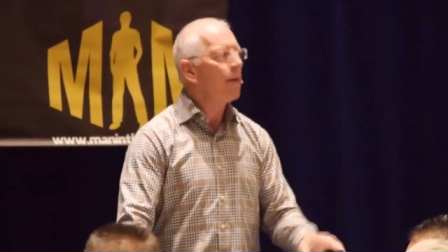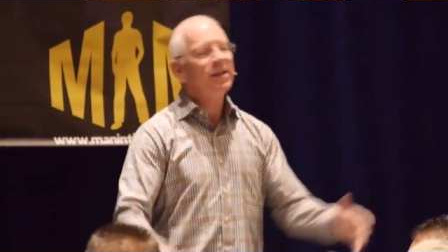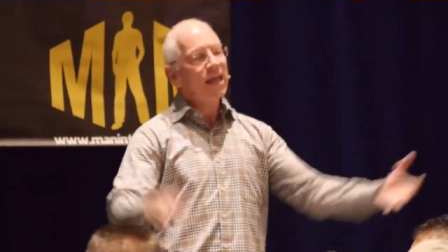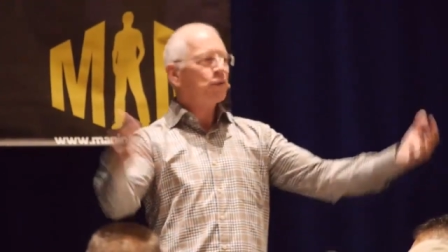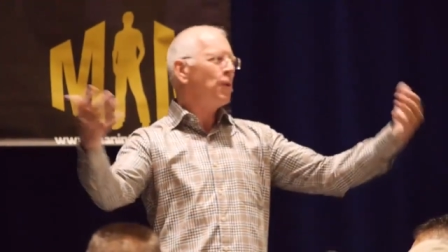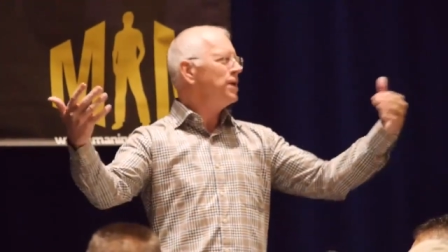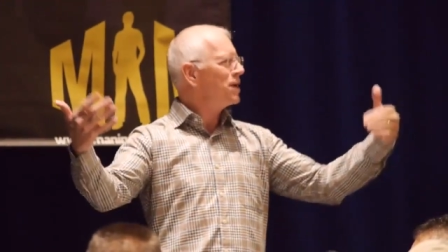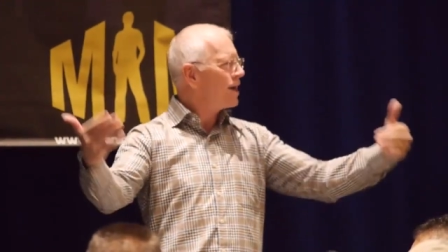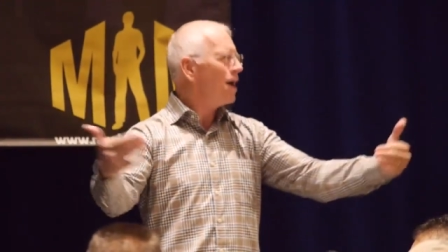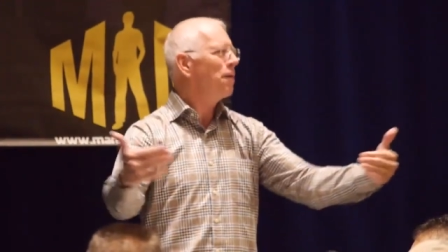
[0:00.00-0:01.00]
I mean, that's why
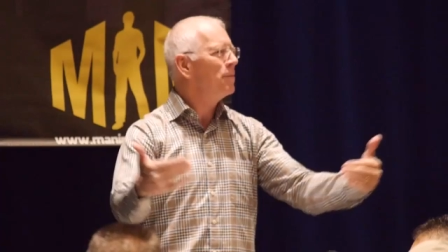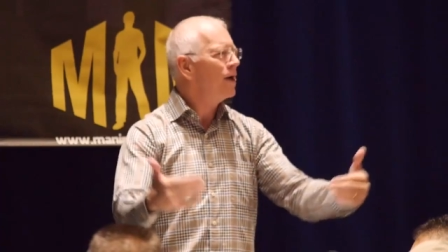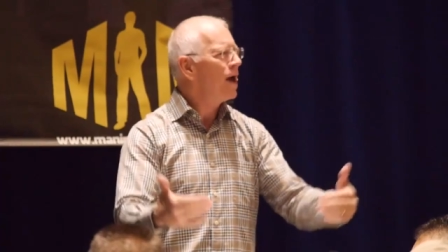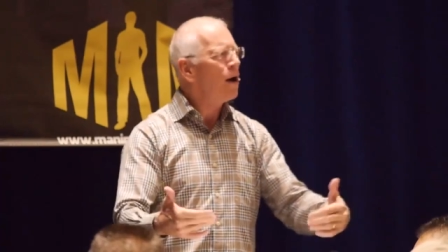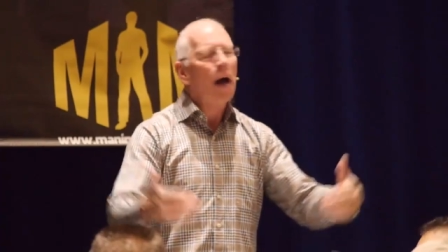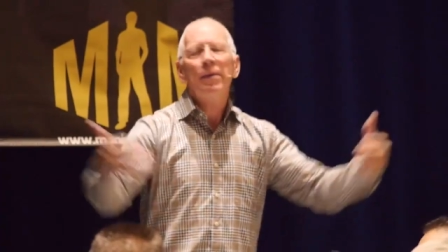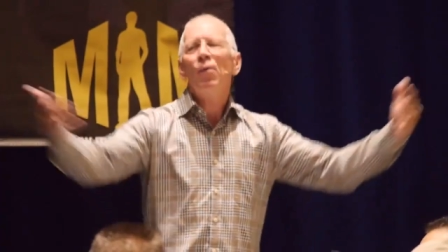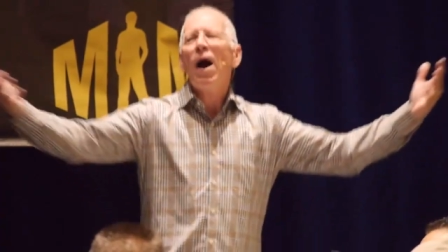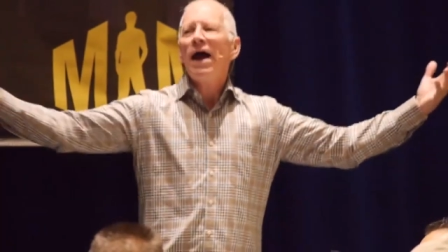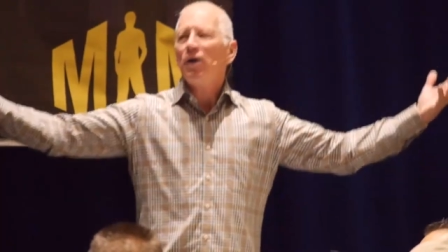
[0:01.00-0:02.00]
you come. I
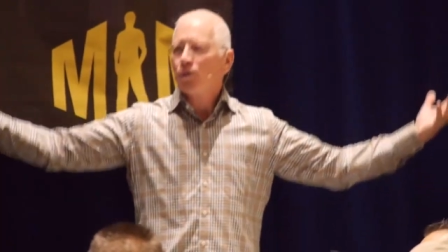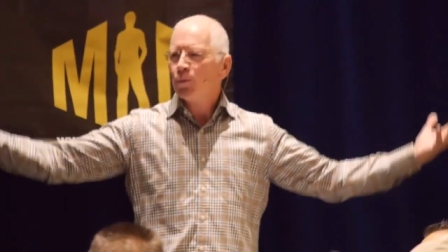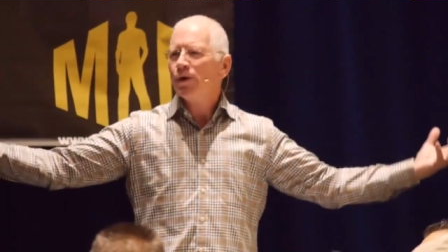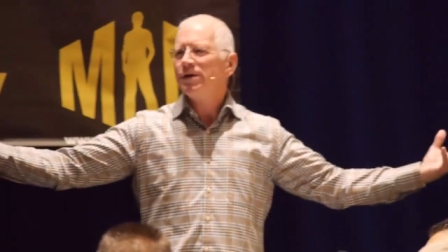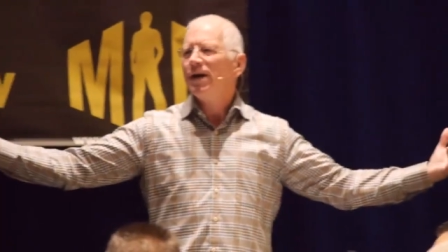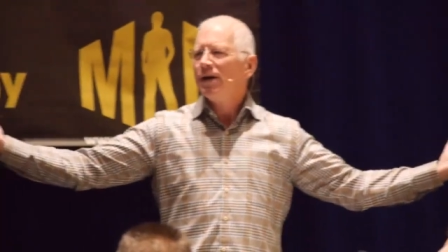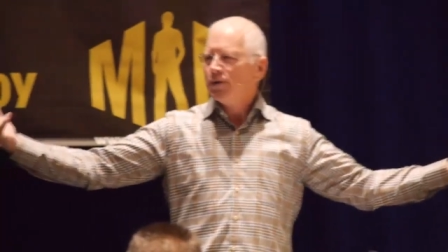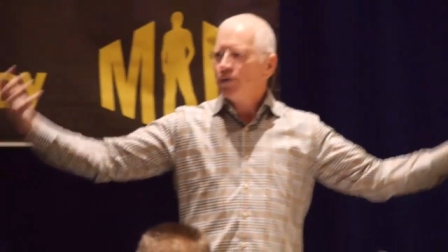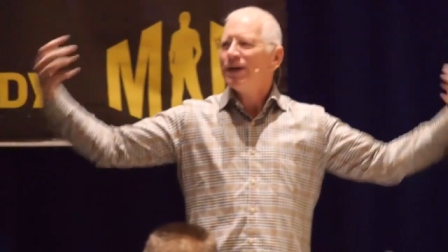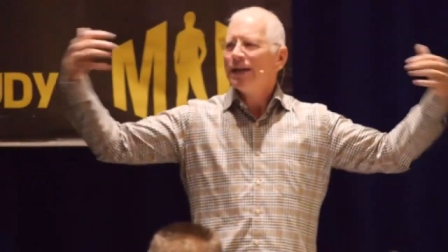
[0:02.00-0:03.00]
mean, why else would
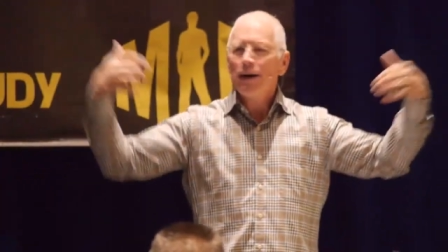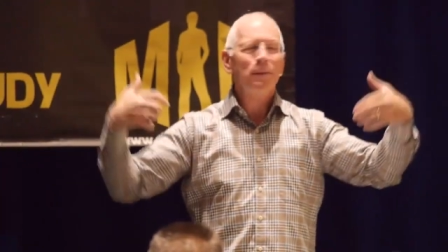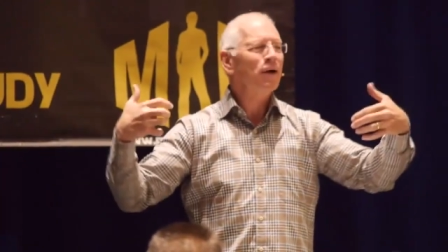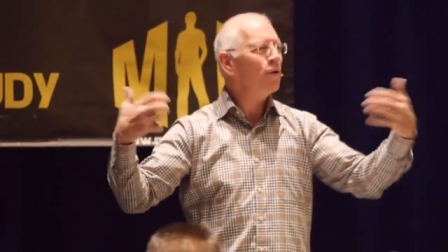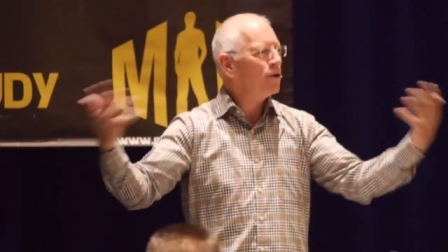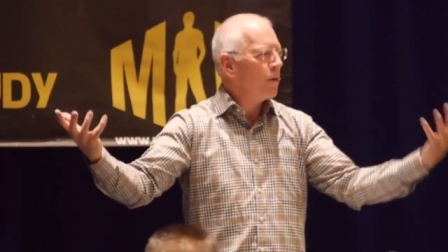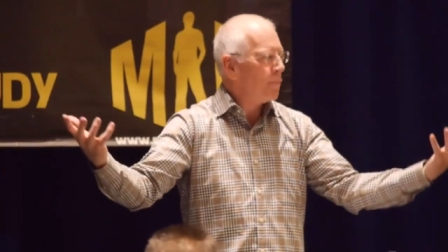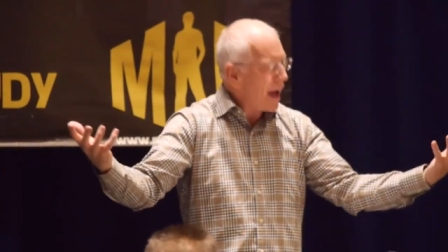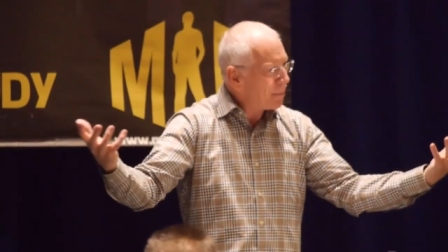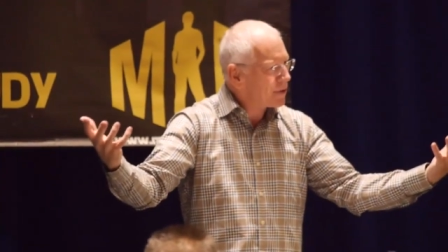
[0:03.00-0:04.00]
you get up and go to a
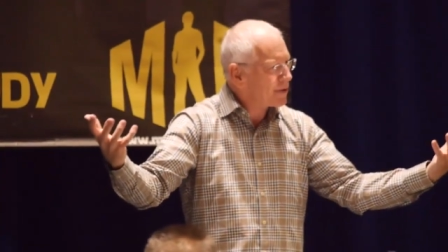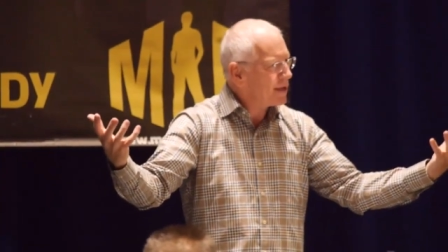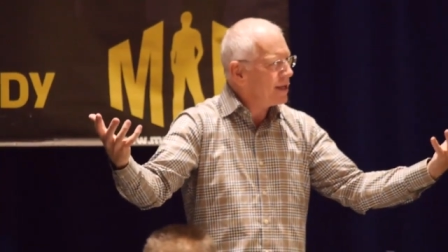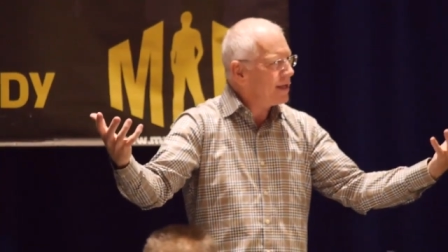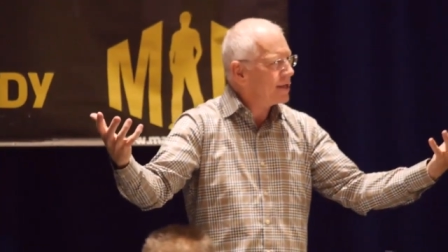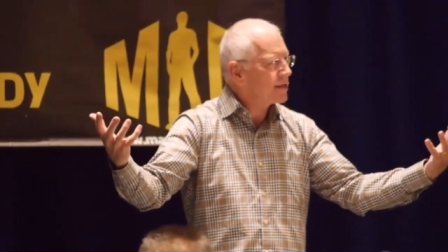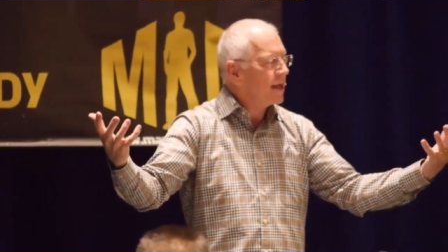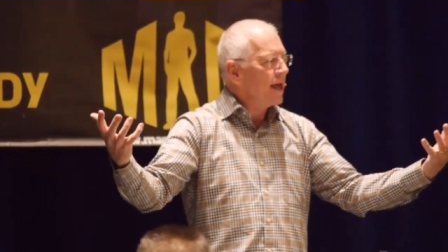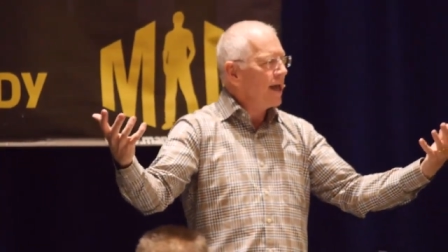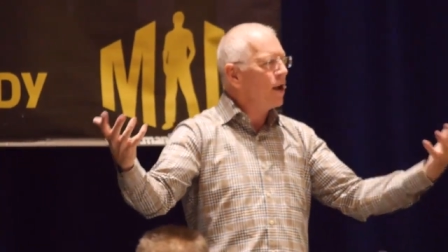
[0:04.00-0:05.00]
Bible study at,
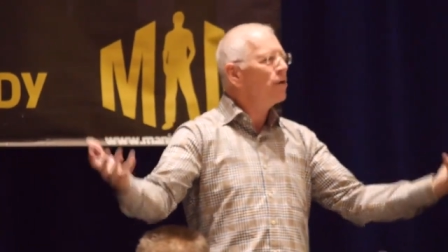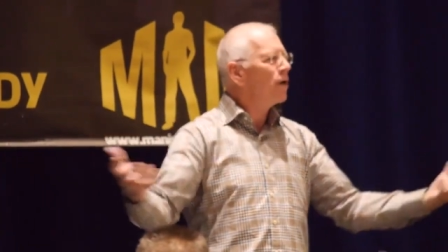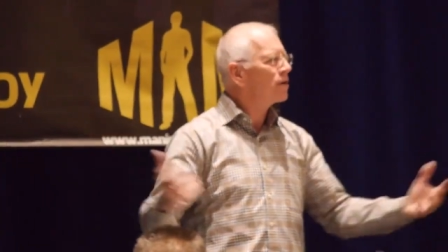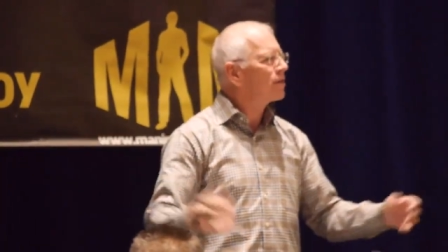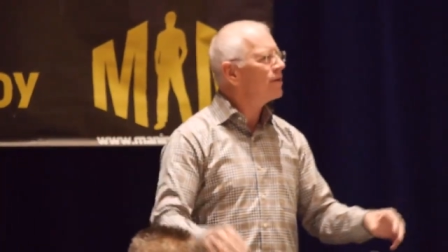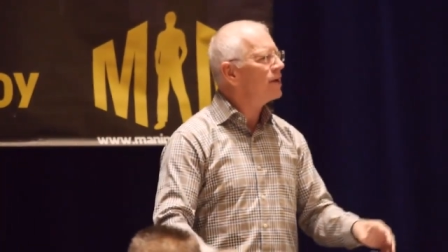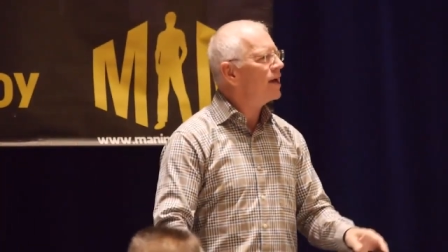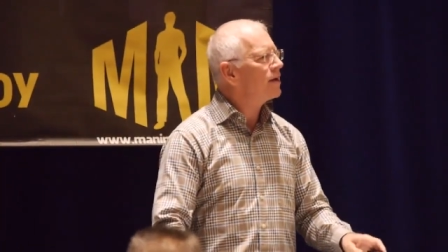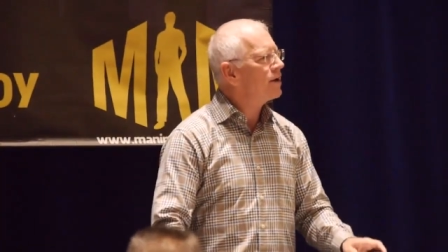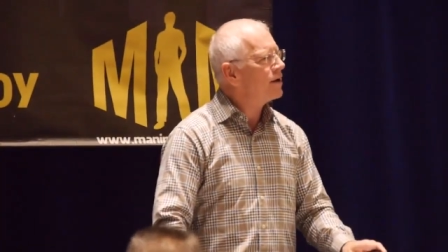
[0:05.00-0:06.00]
at Odark 30
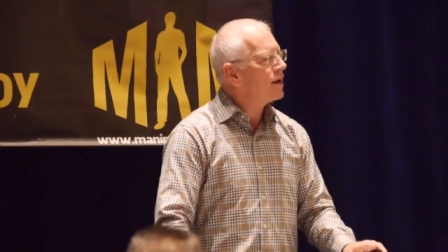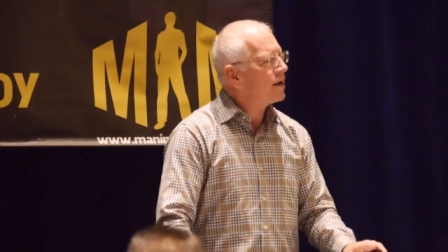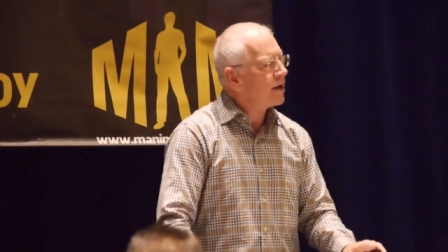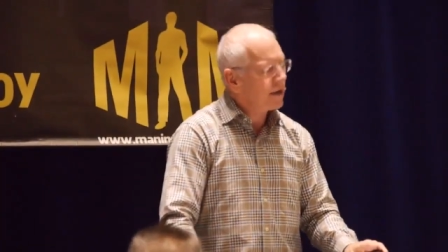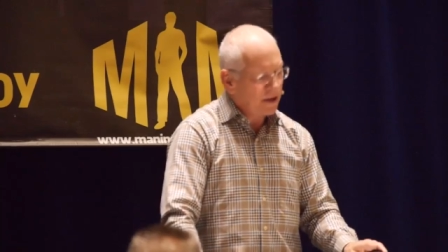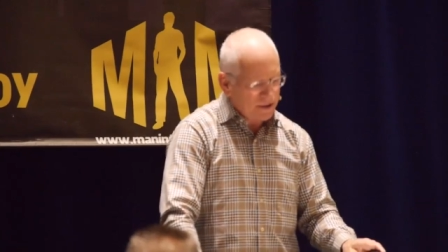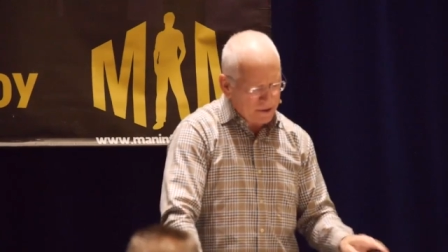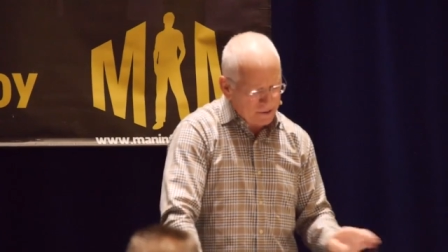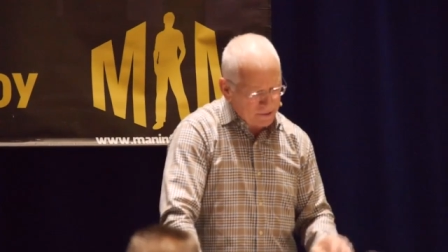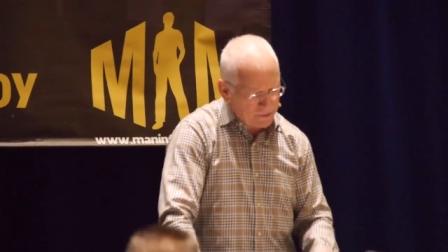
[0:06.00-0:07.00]
on a, uh,
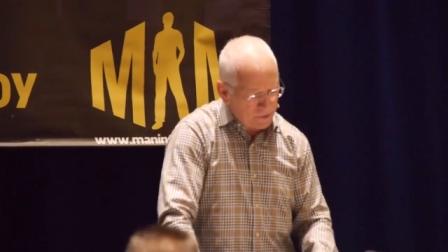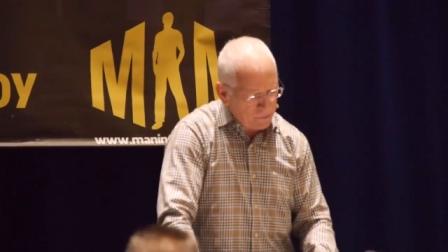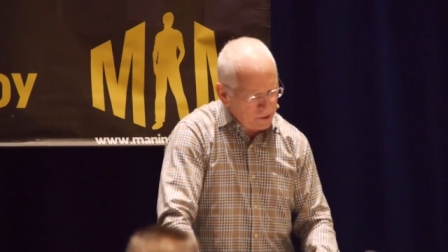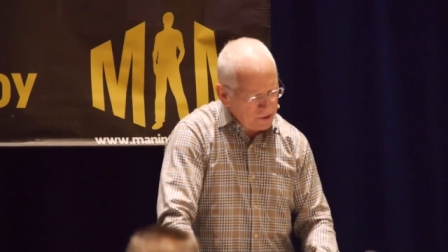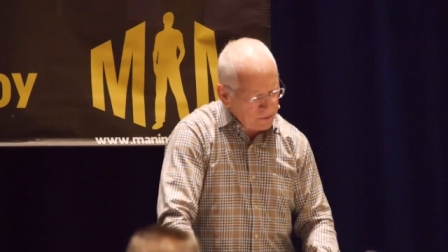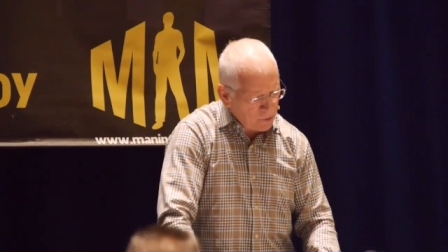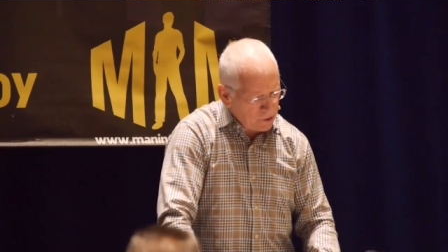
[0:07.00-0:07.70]
uh, uh, so early in the